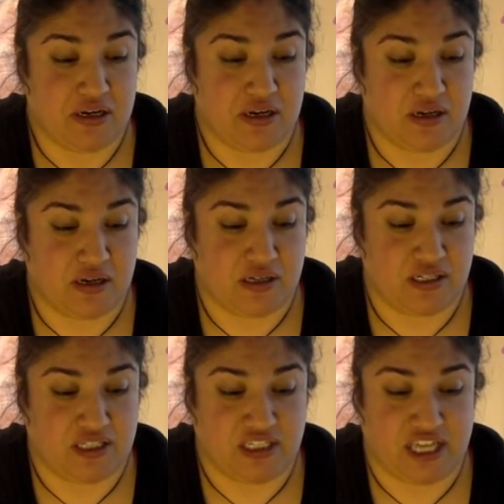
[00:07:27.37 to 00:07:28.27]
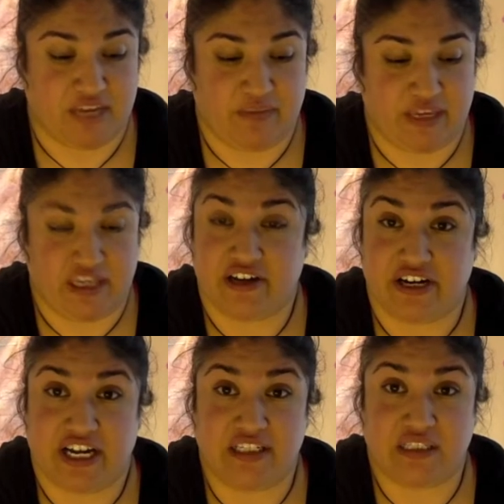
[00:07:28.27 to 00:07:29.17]
Uh, does it take being
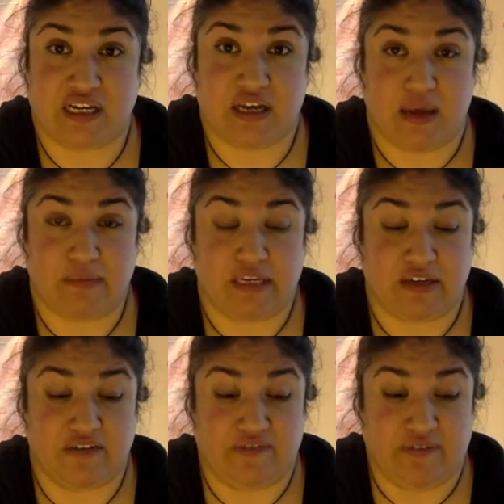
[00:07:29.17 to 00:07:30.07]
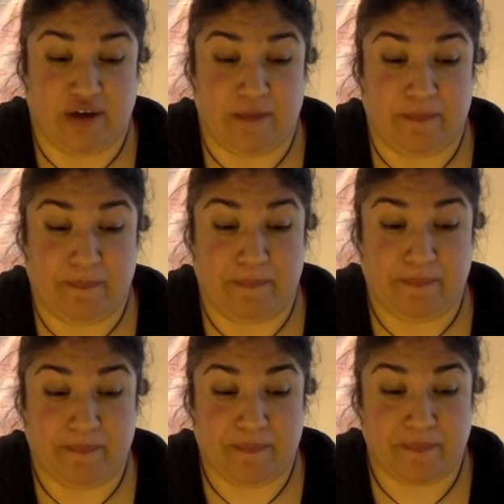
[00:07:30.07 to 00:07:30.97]
curious and coming from
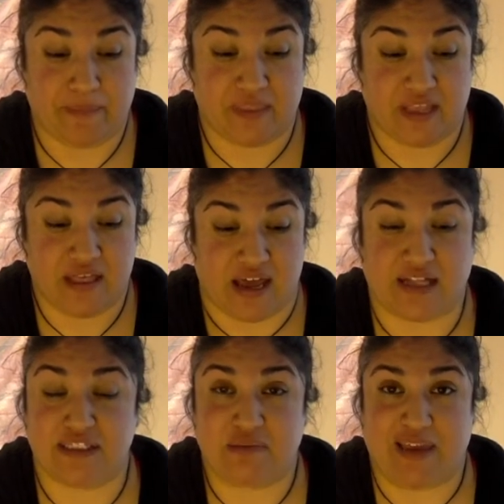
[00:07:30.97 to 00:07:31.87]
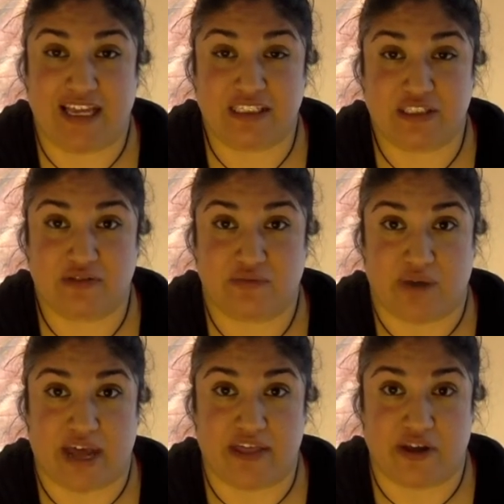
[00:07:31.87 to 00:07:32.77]
that space
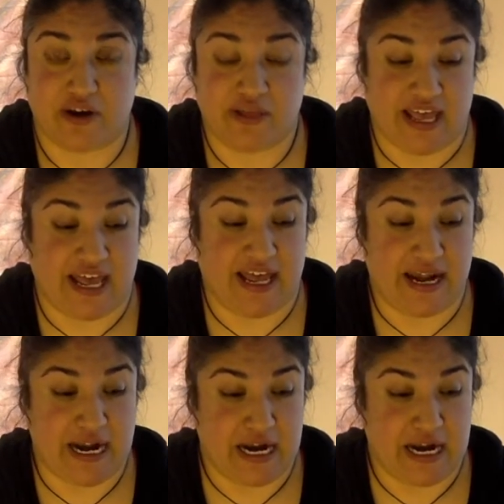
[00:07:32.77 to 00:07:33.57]
rather than